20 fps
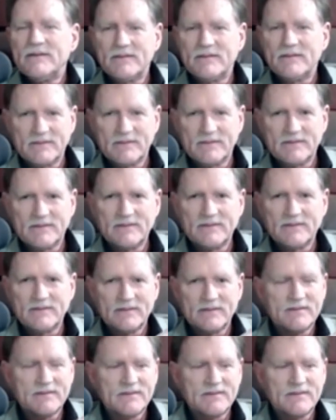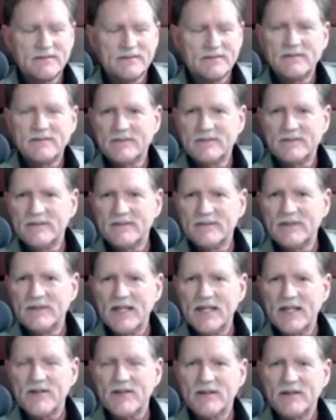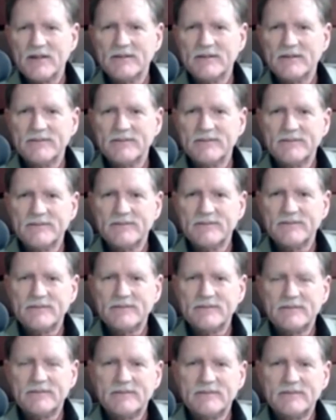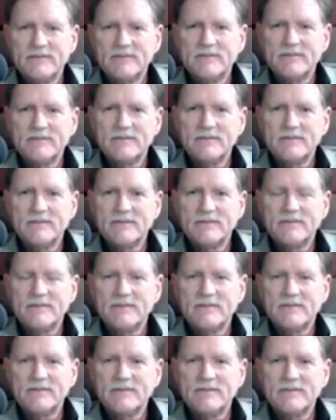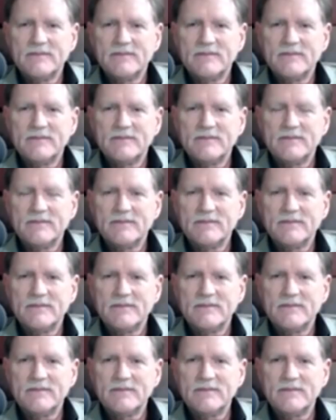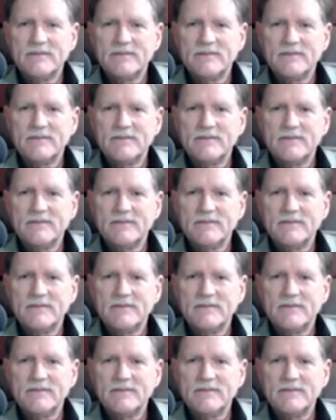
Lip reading: The person shown says nothing.